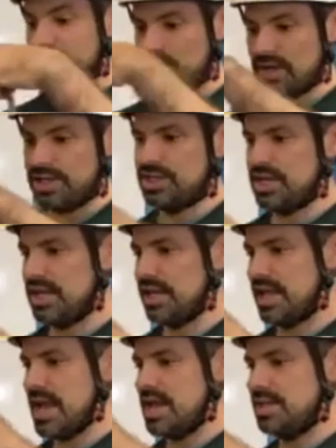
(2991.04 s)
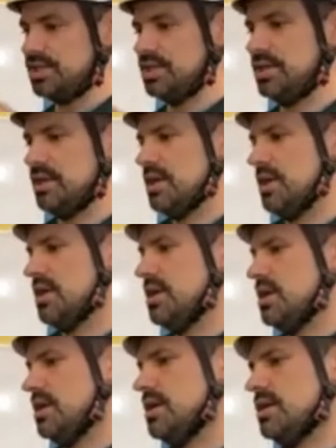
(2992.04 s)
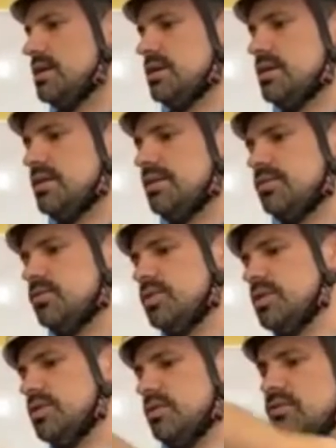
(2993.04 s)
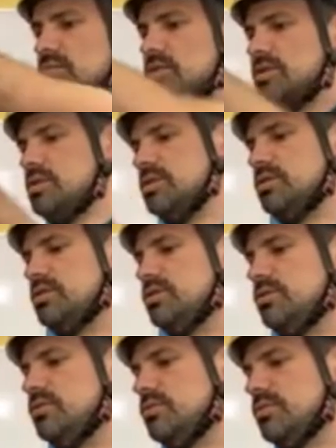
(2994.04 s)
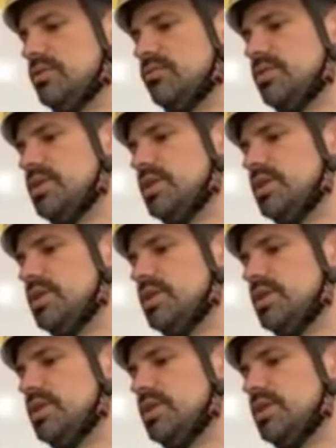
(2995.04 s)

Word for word: which, Nick Hatch, uh, this one goes one, two, three,